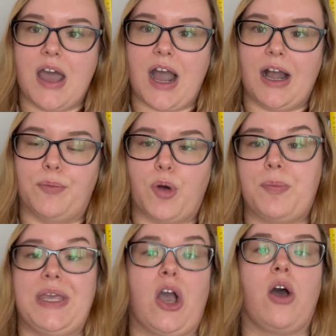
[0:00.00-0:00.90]
um, while
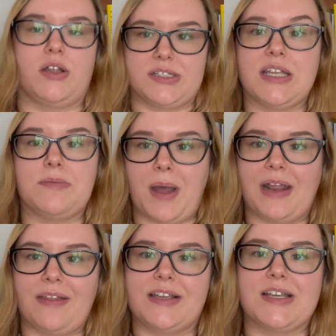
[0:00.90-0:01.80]
being haunted by
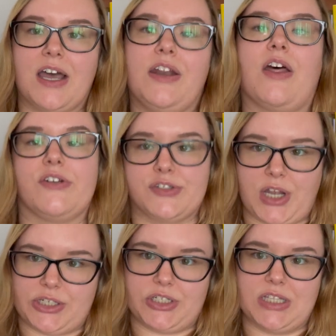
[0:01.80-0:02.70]
like another
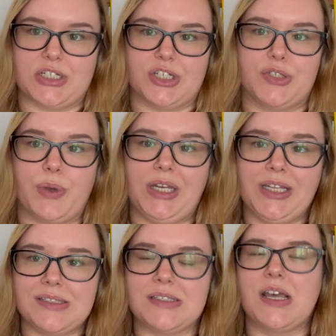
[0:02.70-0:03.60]
tragedy that she's
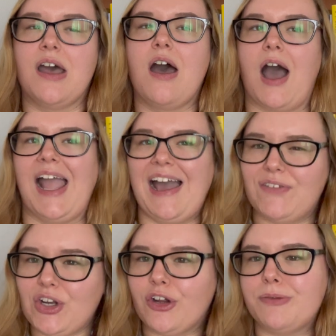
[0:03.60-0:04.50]
witnessed. I
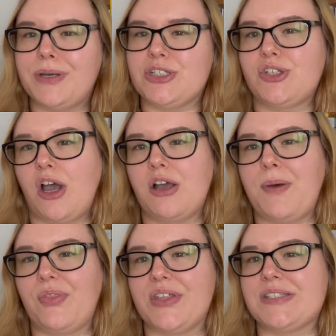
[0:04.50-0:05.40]
haven't heard much talk
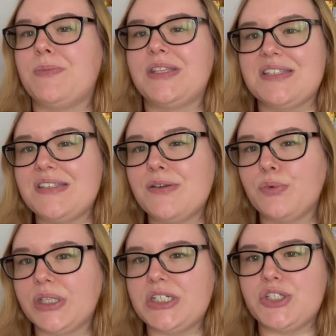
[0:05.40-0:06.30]
about this, but this is a
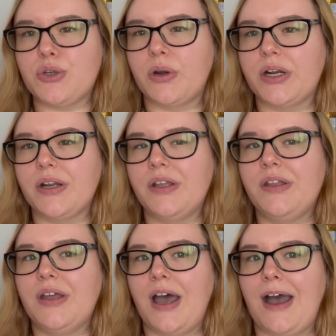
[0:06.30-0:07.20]
really short
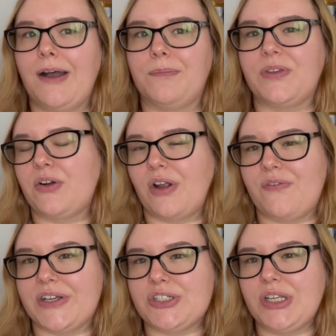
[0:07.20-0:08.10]
um, literary
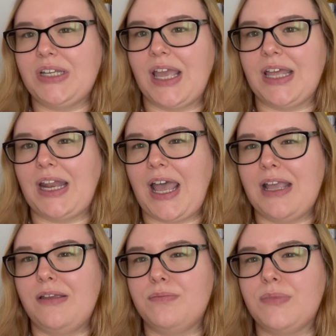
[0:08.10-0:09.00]
fiction and I
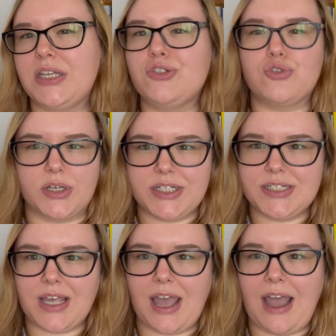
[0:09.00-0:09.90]
am
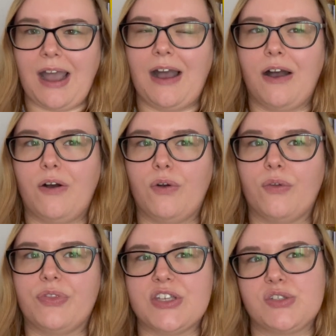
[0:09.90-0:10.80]
intrigued
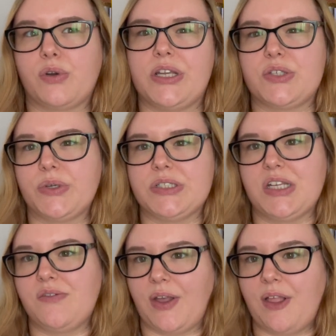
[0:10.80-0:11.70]
how this story is going to
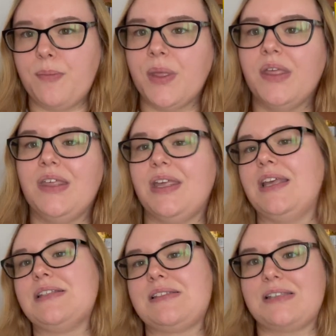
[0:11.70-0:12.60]
develop
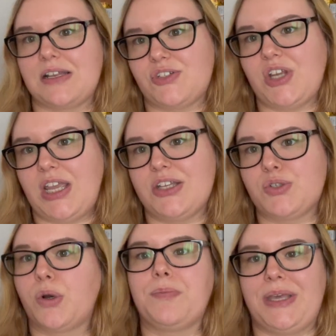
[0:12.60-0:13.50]
in such a
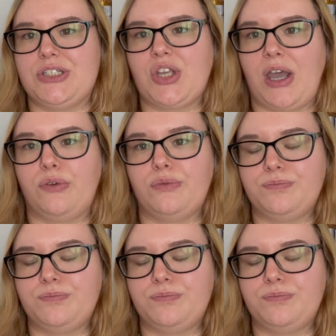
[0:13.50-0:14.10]
short page count.